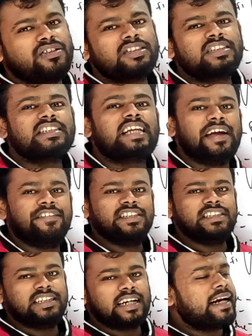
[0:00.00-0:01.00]
because it is
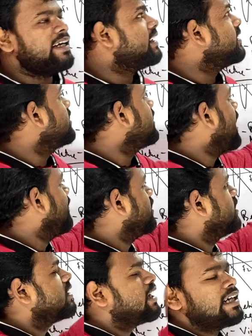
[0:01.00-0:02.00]
diverging, right? It is a
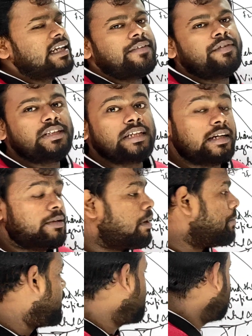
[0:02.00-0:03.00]
diverging concave.
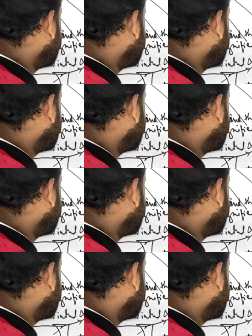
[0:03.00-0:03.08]
Remember